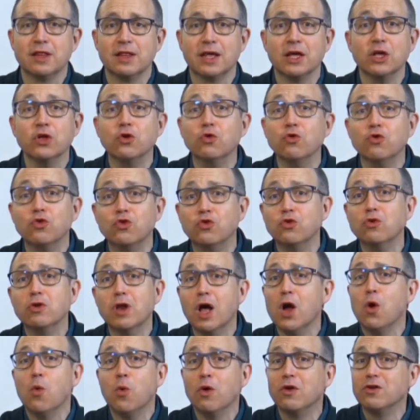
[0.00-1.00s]
that you do
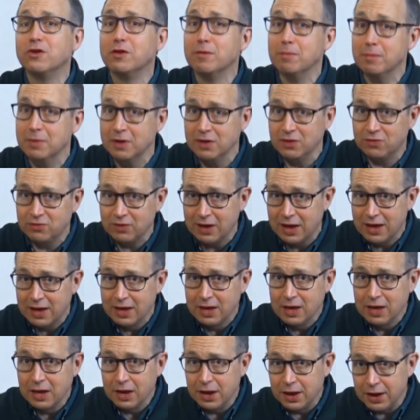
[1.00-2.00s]
not want to miss
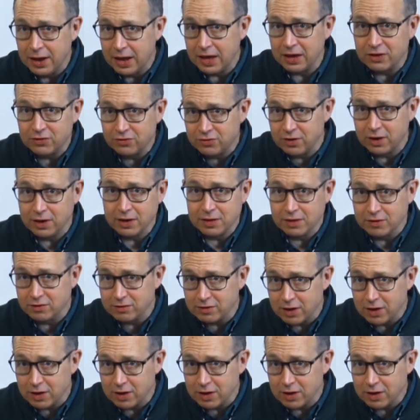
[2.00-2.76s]
next Sunday, this